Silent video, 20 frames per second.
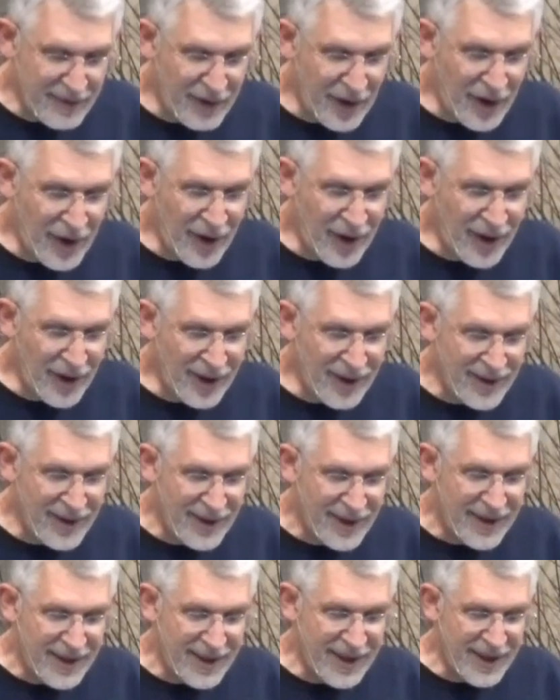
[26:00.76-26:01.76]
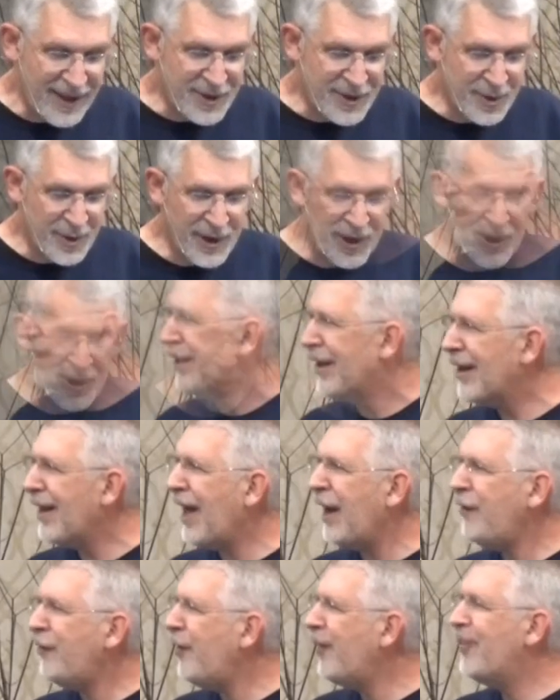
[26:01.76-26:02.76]
all Israel. The
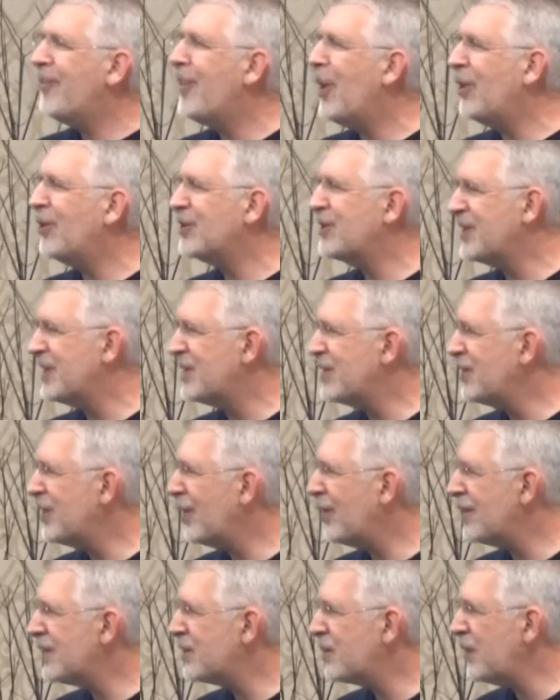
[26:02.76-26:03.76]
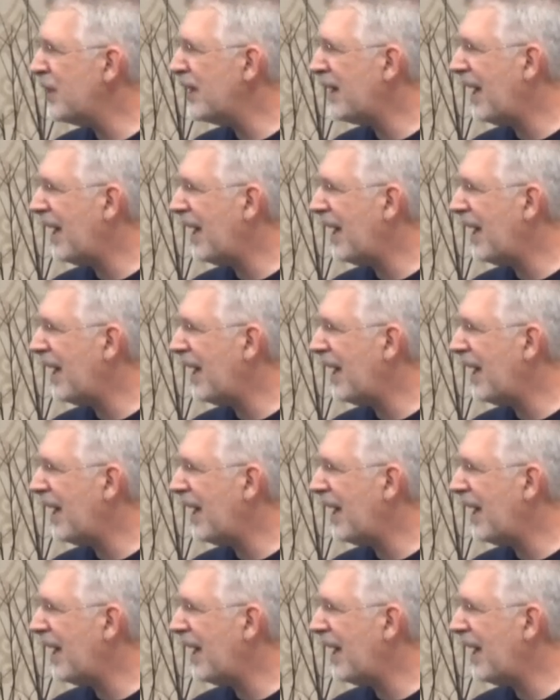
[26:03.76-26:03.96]
life of Moses, you know, as we